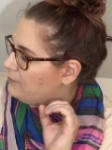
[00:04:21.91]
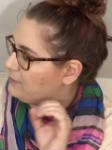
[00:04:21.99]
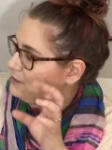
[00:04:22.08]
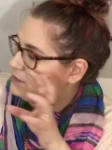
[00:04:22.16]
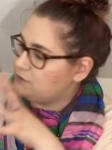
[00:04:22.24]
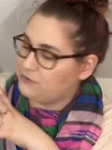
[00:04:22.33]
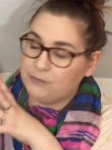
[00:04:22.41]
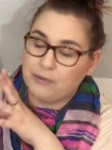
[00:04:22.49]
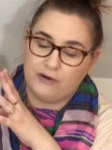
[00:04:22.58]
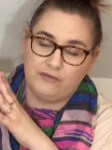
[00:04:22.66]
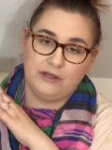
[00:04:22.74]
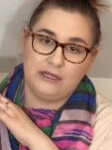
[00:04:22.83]
These fit
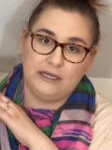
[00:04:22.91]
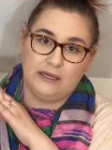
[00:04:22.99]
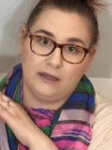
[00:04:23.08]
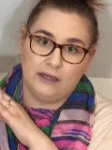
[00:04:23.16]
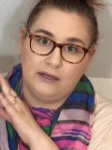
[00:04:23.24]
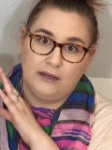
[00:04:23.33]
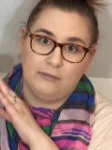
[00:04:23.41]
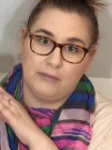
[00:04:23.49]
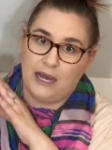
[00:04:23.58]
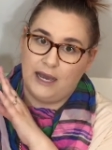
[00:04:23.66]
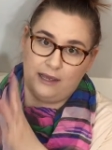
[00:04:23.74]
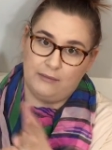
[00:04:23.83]
perfectly in
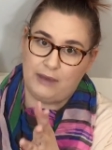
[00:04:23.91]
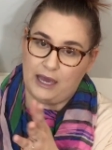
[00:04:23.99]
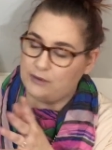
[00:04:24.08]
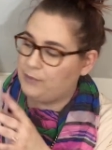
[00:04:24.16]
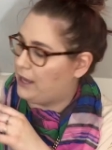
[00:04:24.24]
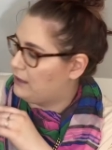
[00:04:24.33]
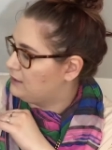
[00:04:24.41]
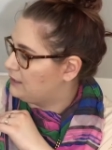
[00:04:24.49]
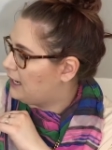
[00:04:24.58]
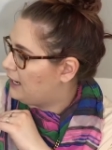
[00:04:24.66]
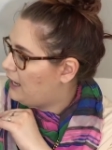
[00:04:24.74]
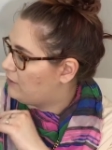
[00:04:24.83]
my MAC palette that
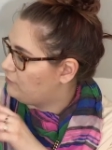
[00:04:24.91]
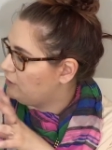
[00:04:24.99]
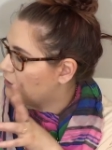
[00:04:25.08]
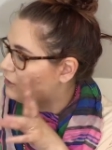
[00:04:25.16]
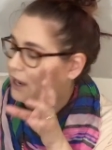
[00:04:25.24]
I have here.